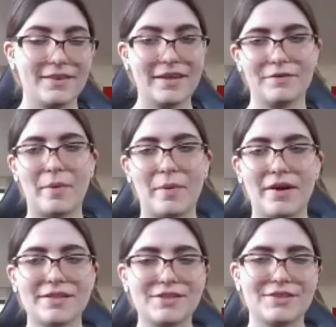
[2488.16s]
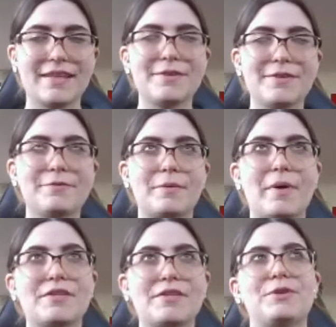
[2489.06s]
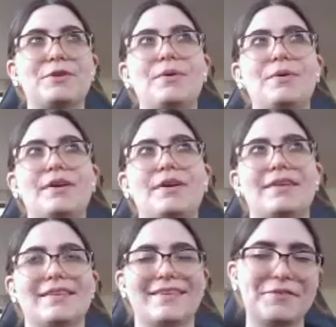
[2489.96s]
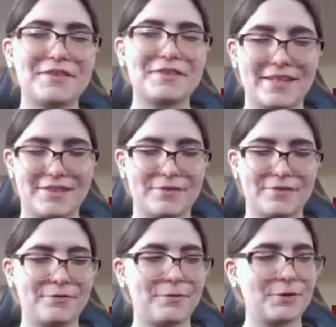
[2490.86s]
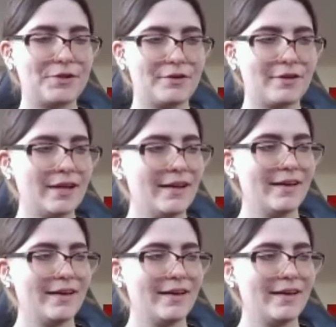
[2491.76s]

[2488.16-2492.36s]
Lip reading: Thank you very much. Thank you very much for your conversation, for your